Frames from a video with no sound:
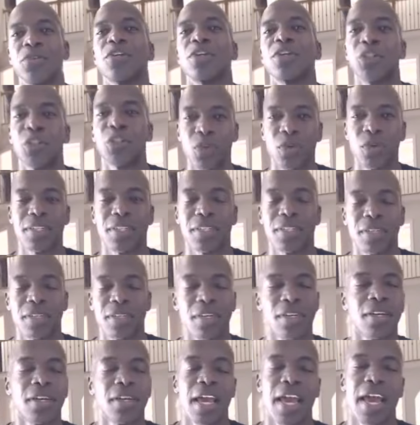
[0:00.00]
do it,
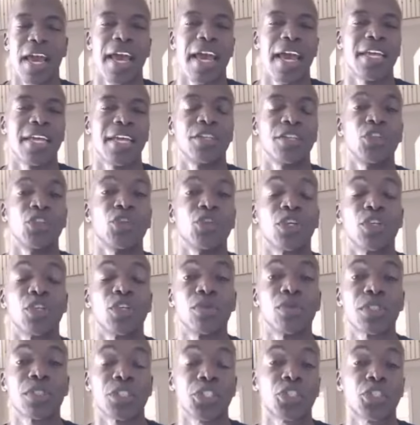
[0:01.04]
and you can
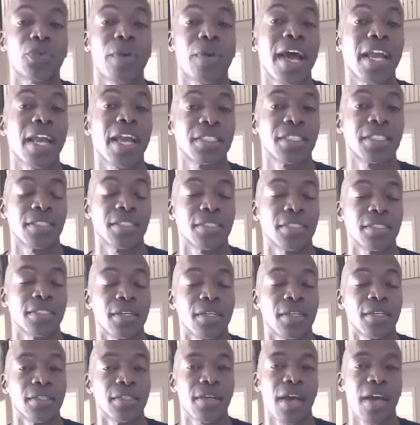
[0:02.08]
use a strategy
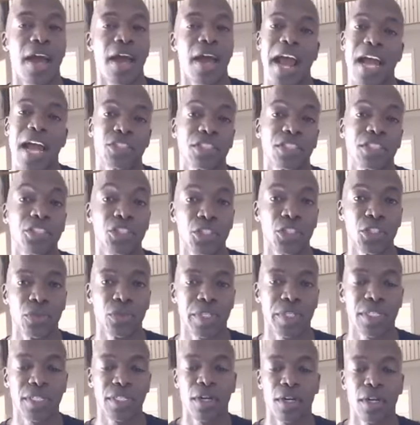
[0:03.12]
to actually do
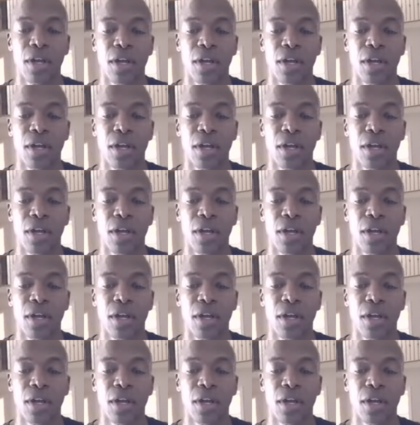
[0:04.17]
it.